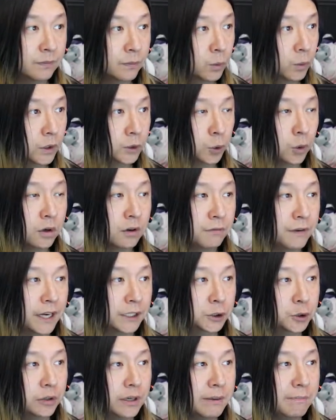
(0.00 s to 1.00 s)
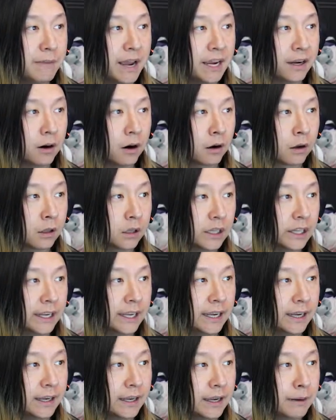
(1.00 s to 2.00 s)
which will eventually make our
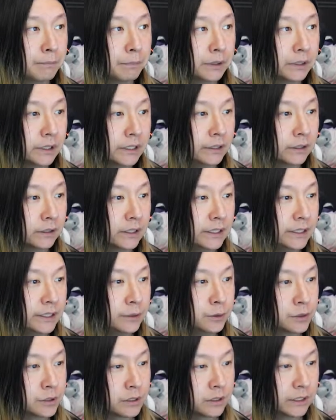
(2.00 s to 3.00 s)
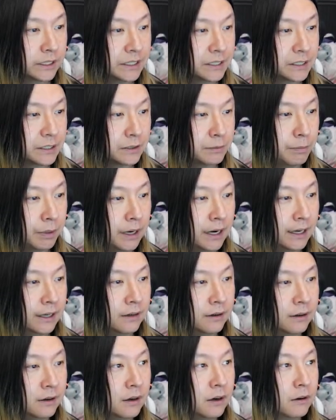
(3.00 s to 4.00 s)
clicking completely useless. But
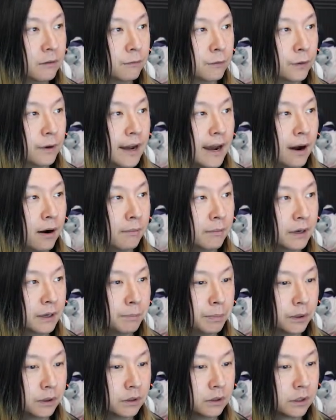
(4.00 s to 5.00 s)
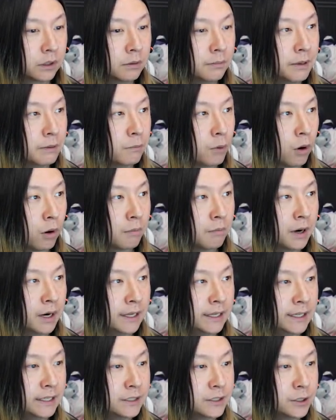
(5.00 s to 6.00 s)
for now, I'm going to put a little bit more
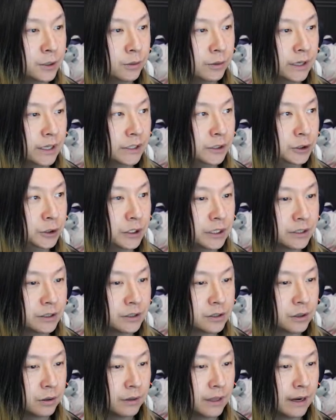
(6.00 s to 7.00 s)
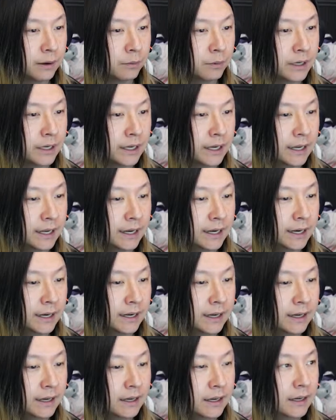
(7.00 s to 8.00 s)
money into it just so that we can
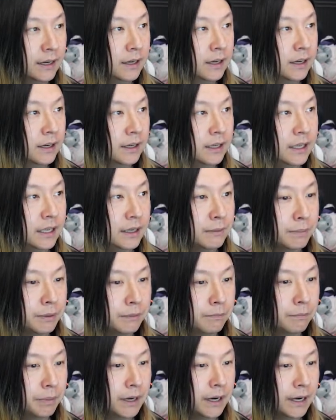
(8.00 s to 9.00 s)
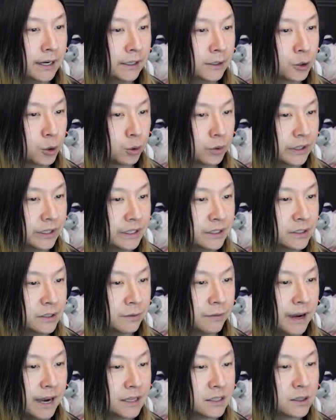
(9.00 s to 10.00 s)
keep buying trees
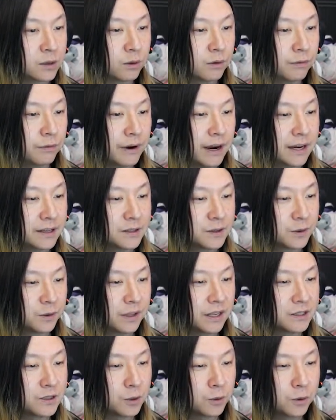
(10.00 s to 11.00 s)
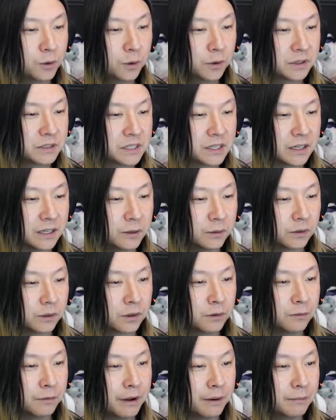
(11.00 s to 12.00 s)
faster and faster. That's so cool. It's a cute
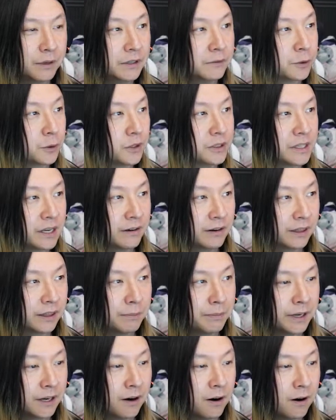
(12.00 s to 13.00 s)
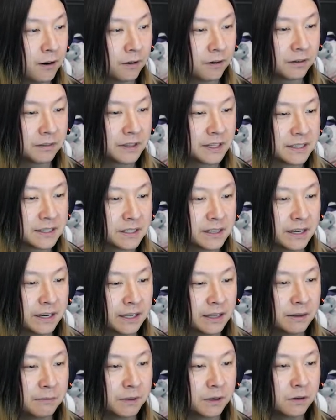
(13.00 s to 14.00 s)
little family of trees. I like the big heart that's like
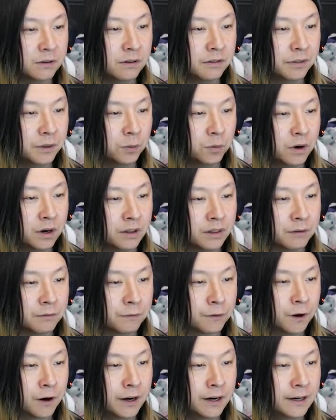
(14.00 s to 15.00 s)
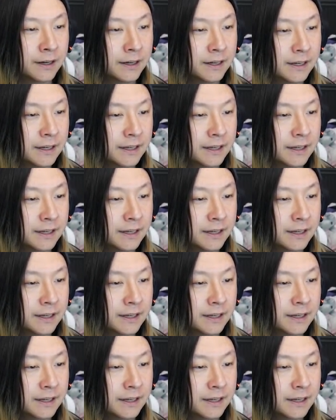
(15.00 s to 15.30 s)
in the middle of the one in the front.